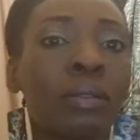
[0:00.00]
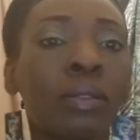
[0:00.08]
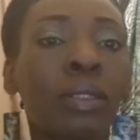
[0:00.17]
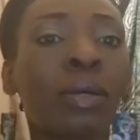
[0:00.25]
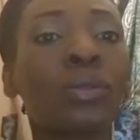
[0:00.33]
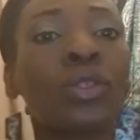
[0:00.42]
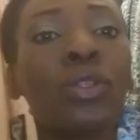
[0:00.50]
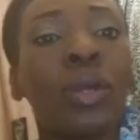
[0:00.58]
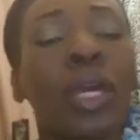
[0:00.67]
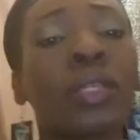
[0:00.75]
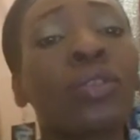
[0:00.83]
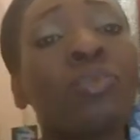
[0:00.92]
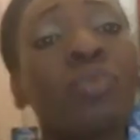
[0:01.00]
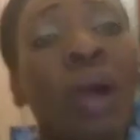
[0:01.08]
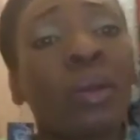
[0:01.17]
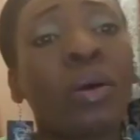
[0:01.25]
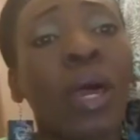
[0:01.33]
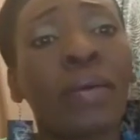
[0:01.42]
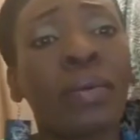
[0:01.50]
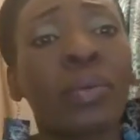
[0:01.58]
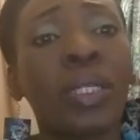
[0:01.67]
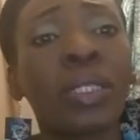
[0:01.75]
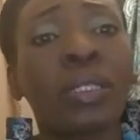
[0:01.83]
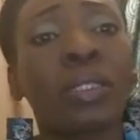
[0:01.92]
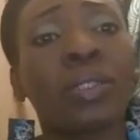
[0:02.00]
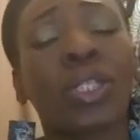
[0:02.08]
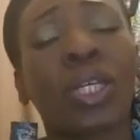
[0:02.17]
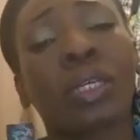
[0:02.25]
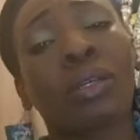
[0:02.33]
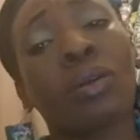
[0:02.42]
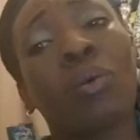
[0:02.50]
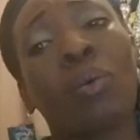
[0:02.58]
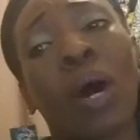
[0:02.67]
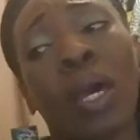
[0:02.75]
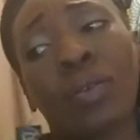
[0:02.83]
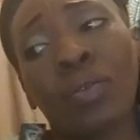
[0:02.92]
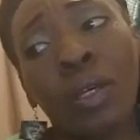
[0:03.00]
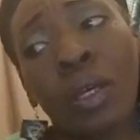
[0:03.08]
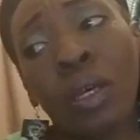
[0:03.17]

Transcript: So you probably don't have a reason to check your wife.